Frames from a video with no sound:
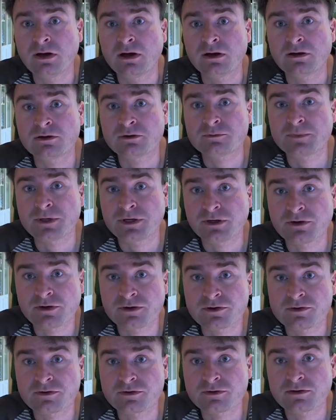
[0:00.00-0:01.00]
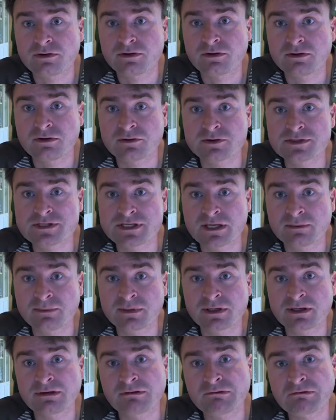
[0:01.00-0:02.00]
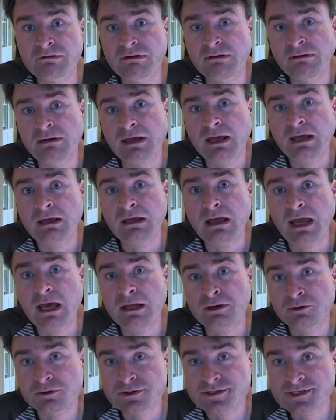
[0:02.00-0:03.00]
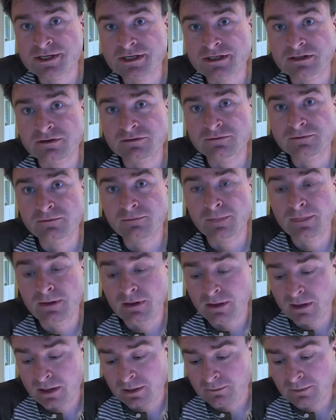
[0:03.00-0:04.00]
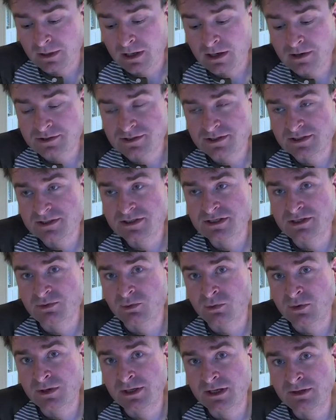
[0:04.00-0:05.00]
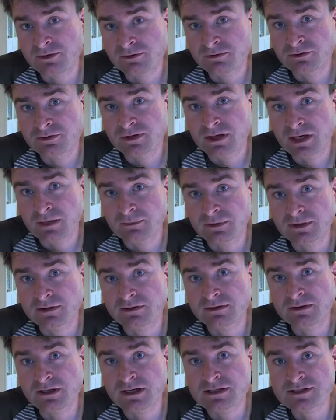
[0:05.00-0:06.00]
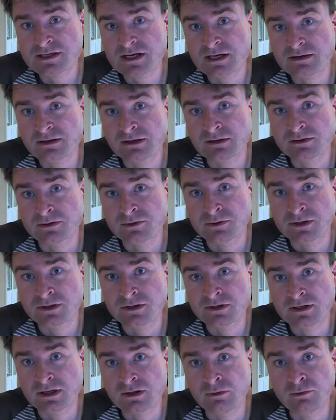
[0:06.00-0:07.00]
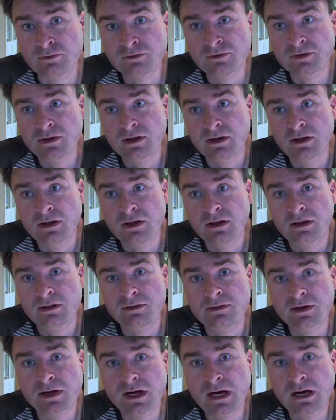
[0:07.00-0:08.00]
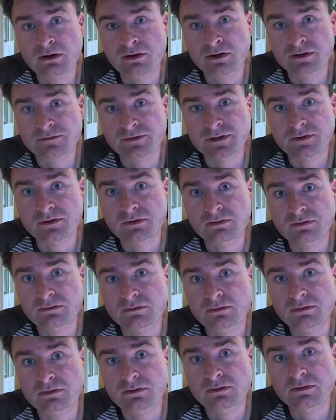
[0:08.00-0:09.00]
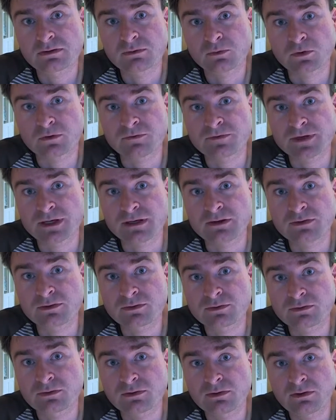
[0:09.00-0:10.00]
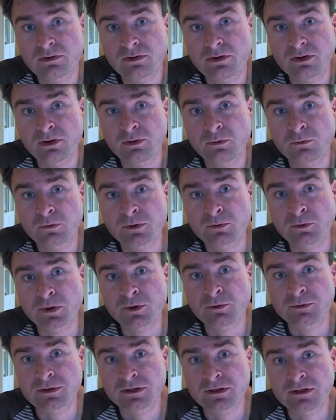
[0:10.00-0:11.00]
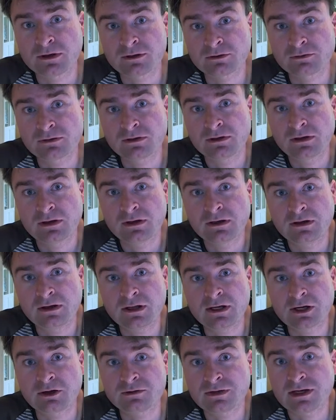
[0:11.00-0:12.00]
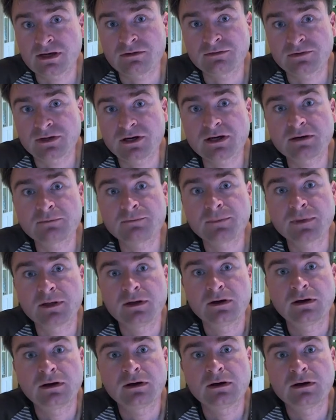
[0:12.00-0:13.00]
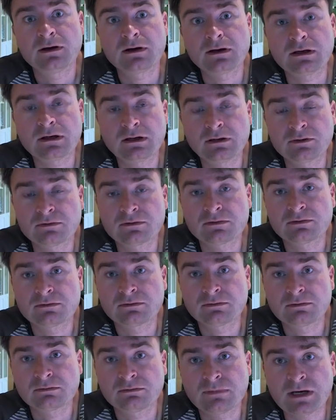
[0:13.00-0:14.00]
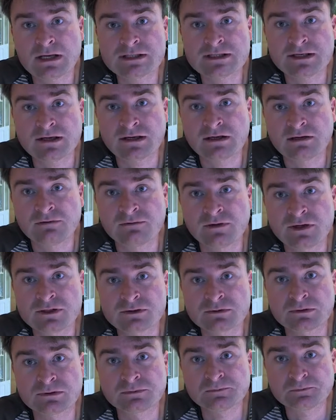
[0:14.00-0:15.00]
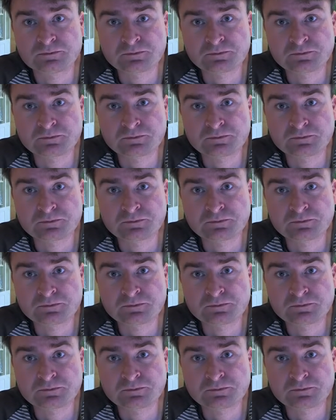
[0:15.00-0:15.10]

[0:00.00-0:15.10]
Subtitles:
your parents, your siblings, and yourself? Because this is one ethical topic, as I include in the notes, that all of us will face one way or the other in our lifetime, either as an individual